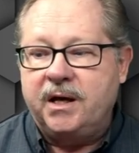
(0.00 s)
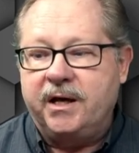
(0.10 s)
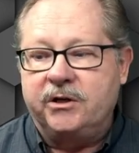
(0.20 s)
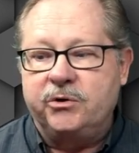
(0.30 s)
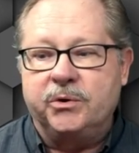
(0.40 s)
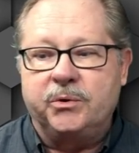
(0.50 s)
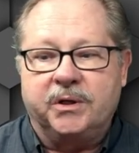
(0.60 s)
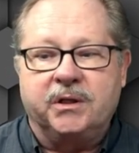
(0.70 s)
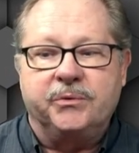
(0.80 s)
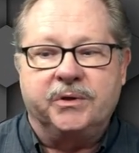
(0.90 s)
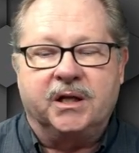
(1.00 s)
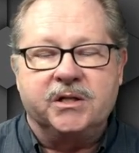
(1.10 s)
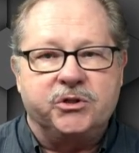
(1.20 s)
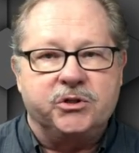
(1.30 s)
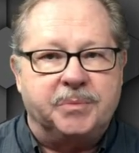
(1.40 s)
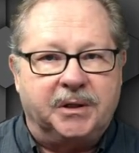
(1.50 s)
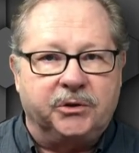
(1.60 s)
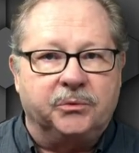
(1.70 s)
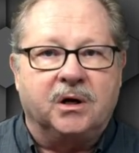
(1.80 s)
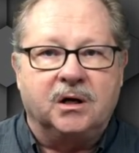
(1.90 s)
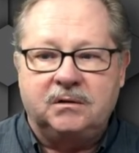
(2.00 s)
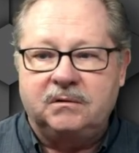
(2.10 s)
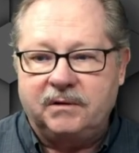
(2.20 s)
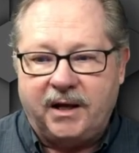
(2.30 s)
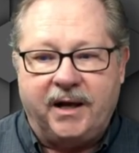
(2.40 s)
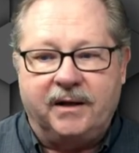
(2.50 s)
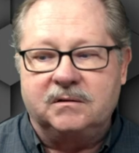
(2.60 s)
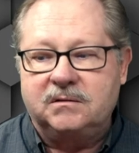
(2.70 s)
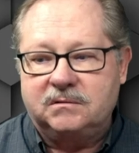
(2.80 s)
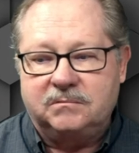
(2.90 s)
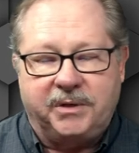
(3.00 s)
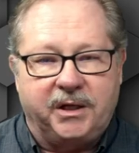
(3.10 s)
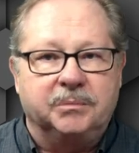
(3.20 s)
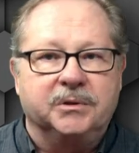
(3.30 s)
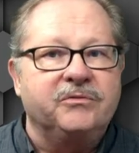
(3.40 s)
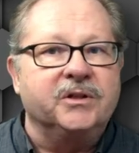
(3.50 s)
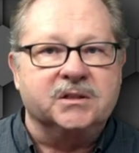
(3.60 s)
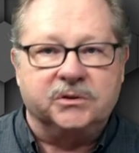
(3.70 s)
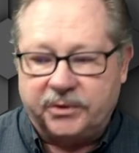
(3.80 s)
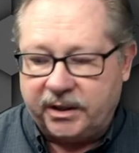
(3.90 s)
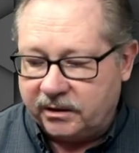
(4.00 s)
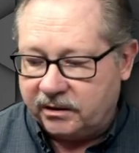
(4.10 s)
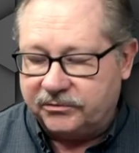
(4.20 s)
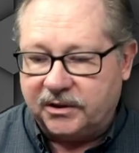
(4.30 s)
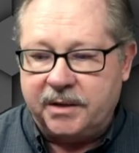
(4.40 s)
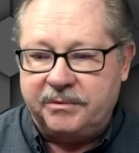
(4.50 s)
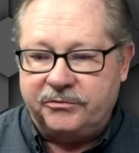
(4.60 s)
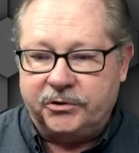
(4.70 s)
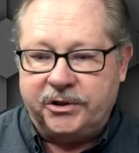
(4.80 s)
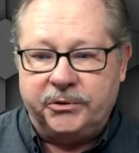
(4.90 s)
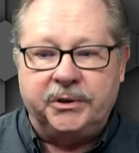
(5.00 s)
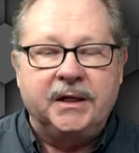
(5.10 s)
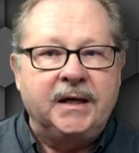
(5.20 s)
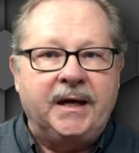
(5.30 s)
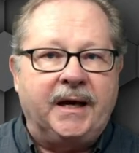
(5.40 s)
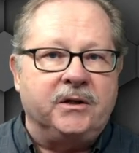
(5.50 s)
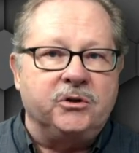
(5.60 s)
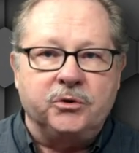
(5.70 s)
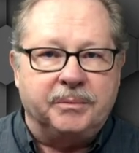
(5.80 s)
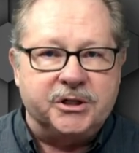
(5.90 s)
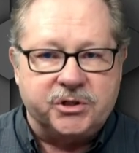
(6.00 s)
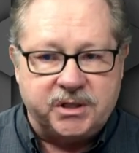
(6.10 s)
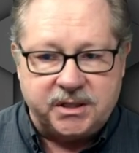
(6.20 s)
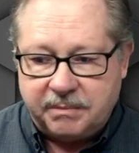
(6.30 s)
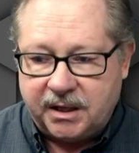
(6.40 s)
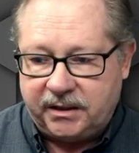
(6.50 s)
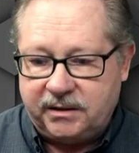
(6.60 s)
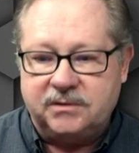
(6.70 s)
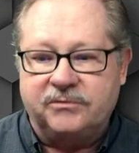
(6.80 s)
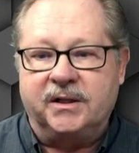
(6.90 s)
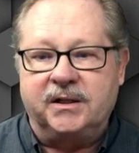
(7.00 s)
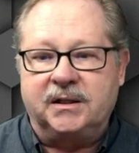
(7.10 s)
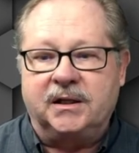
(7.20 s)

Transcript: And you would quickly realize you spelled it wrong and be able to fix it right on the fly before you had to do a bunch of debugging to find it